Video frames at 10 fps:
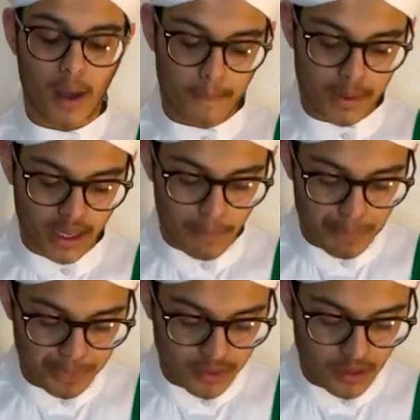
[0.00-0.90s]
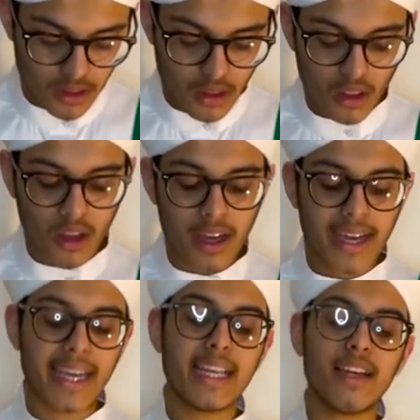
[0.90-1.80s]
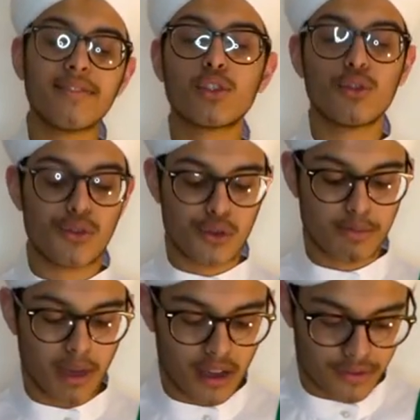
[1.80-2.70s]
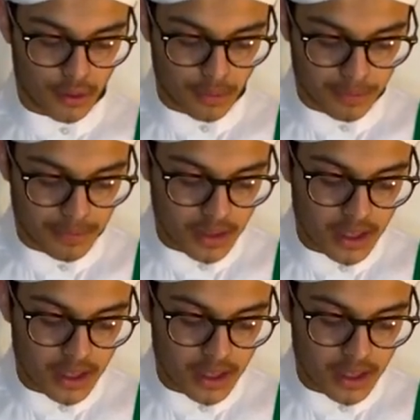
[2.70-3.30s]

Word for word: humbly. He loved to use perfume.